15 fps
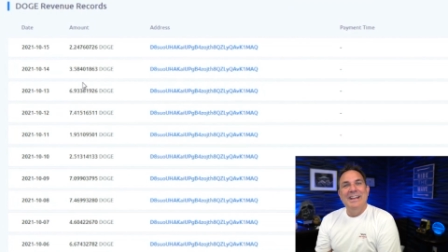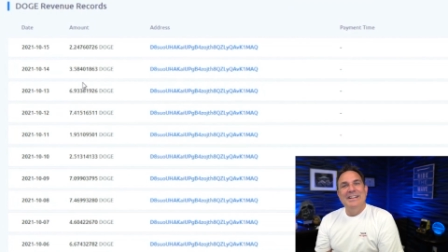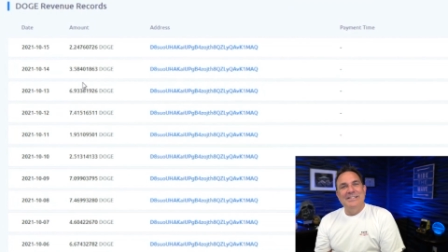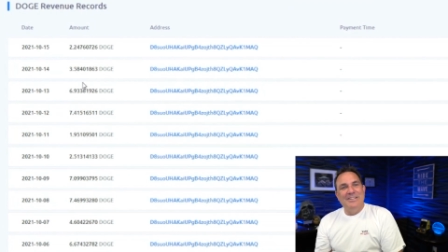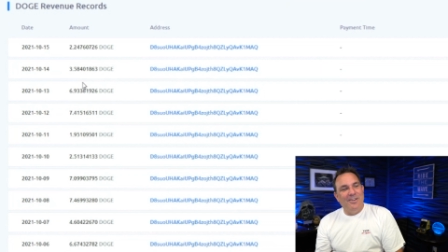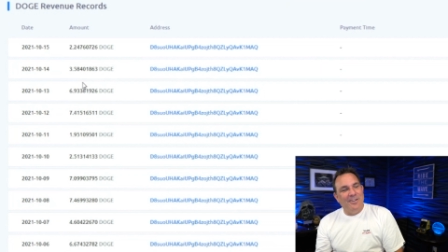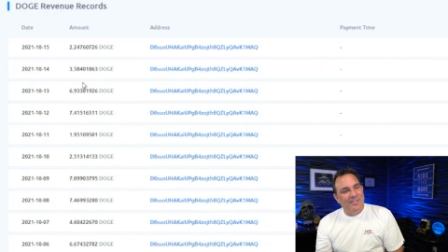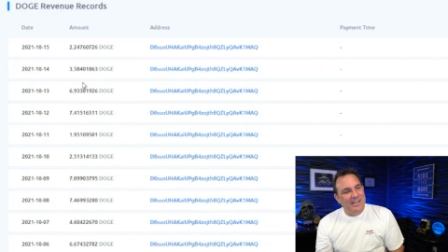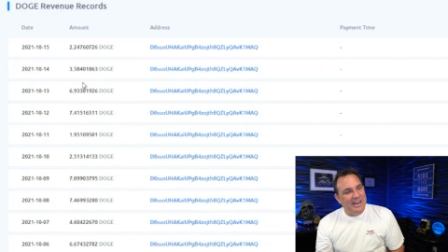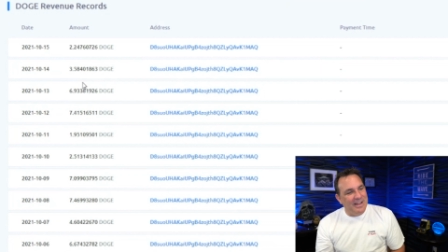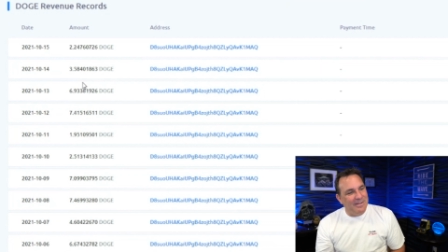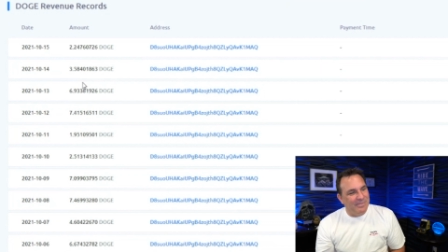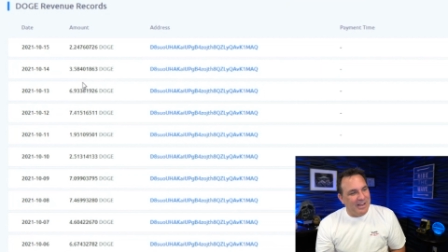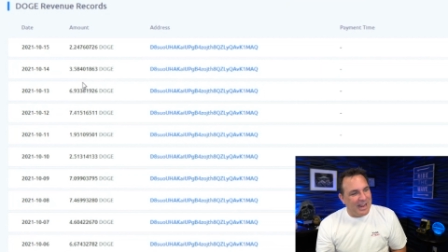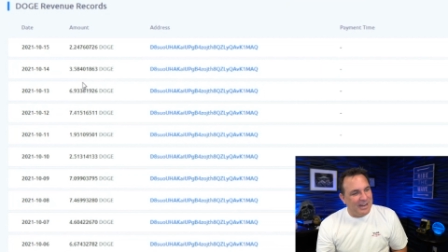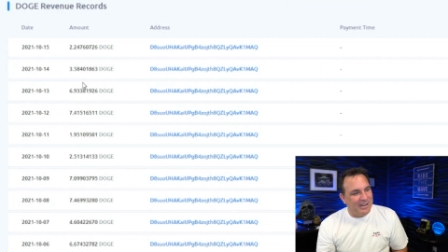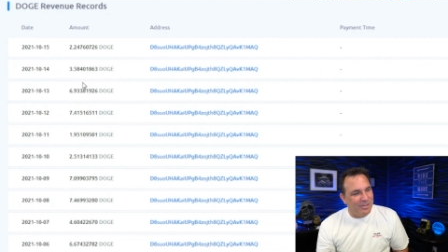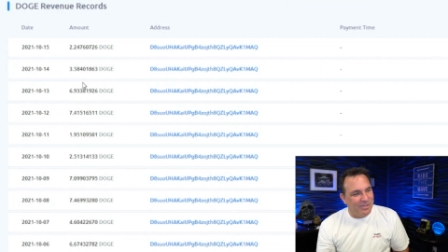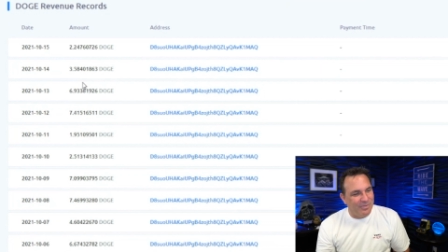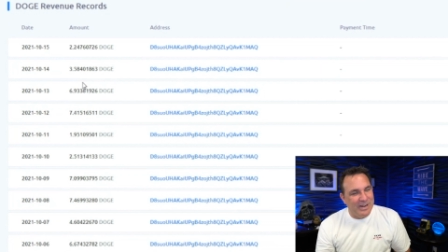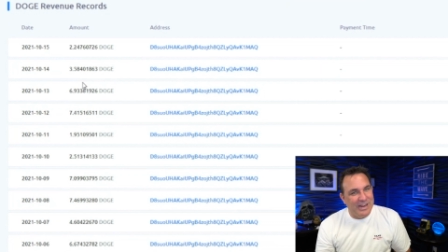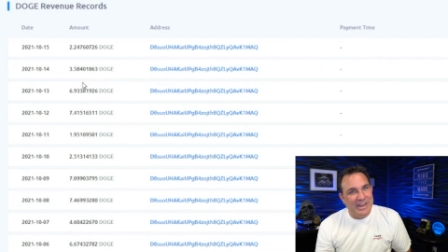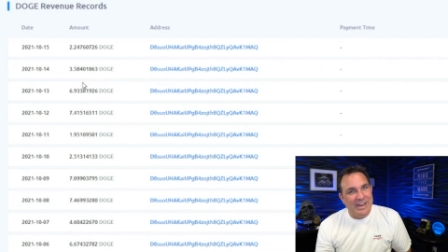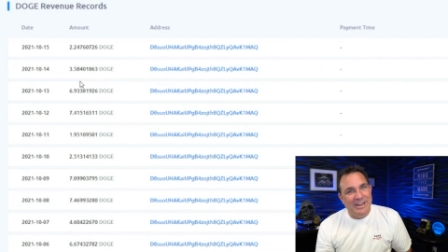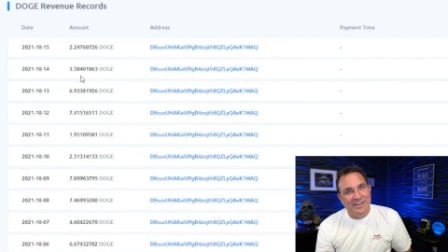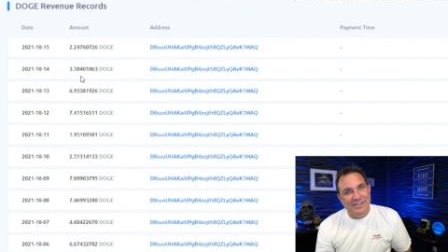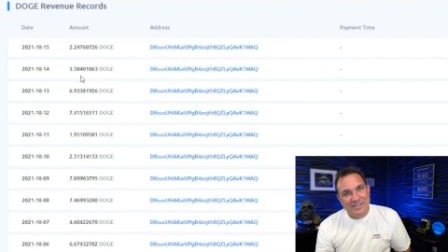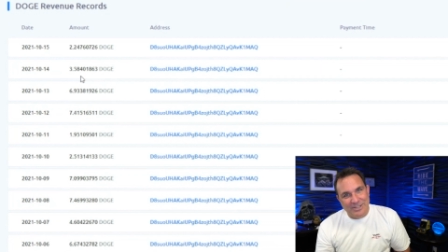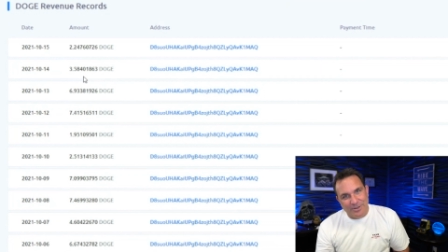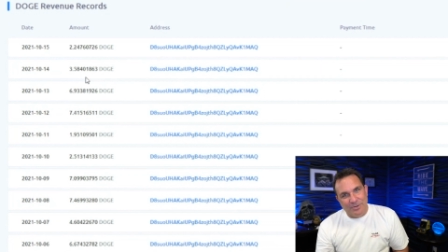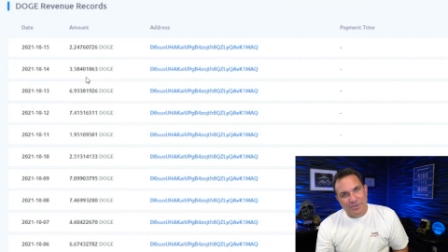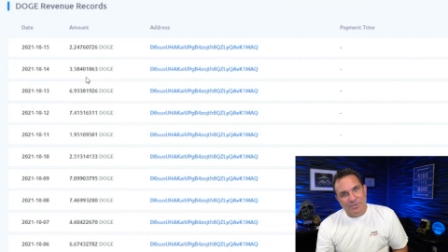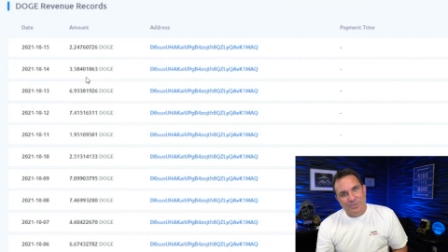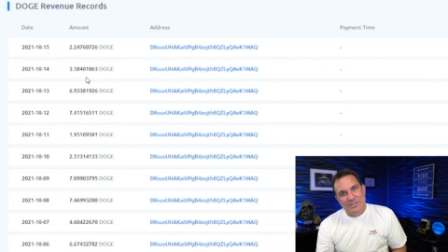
So then I've got three and two.